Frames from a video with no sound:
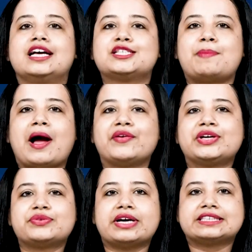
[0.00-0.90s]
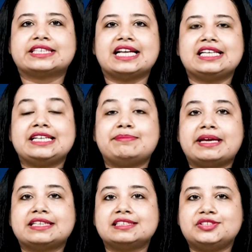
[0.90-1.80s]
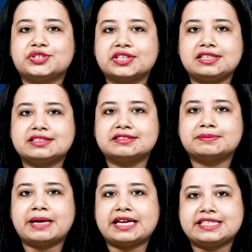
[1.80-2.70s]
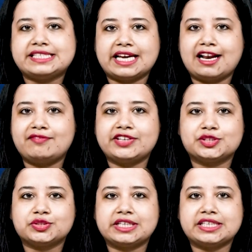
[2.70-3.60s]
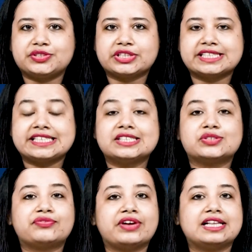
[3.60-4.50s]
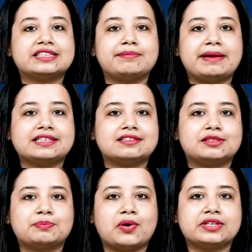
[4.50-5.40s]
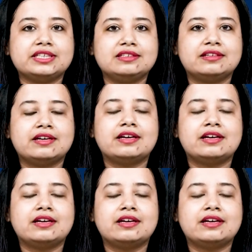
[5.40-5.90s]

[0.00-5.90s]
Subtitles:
Aspiring to excel in medical journalism and delve into the intricacies of health and medical reporting?